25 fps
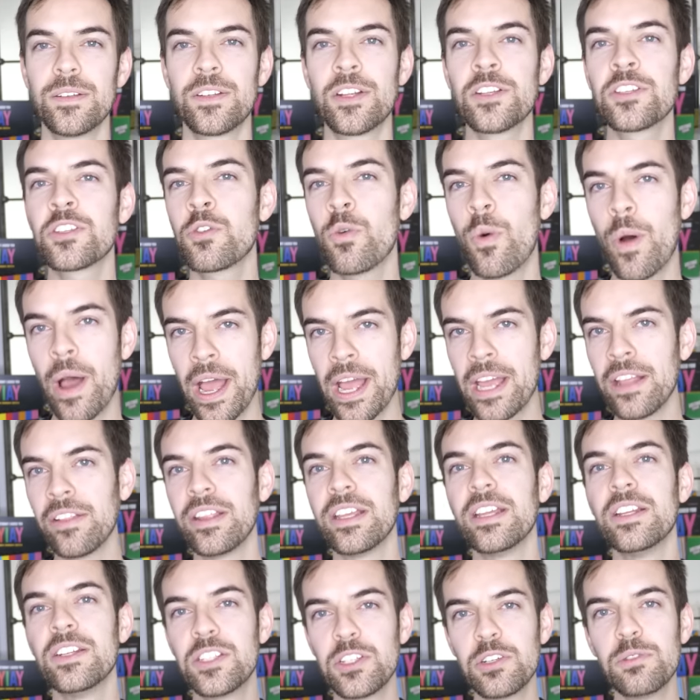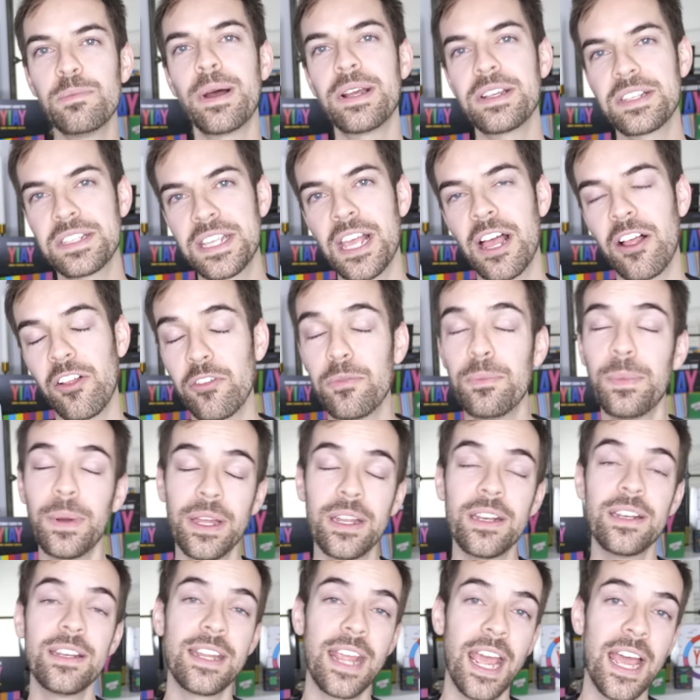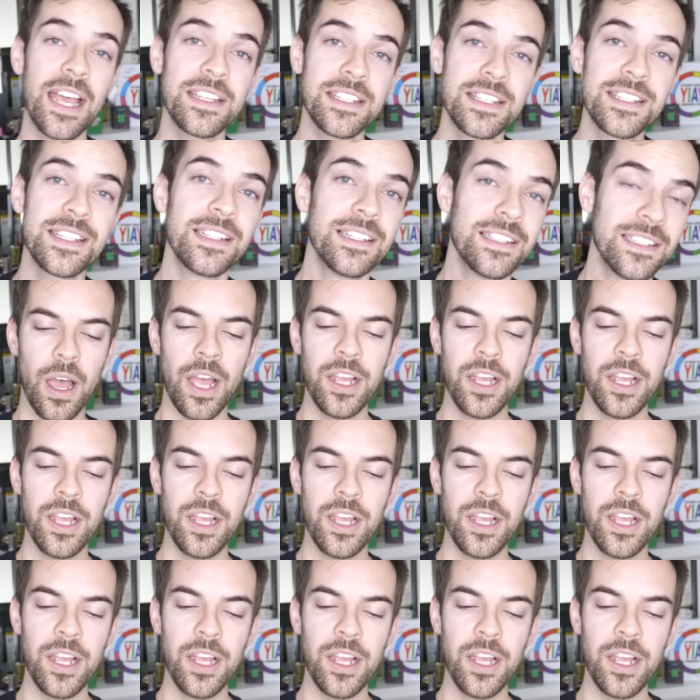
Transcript: Just quietly and to myself, but yes.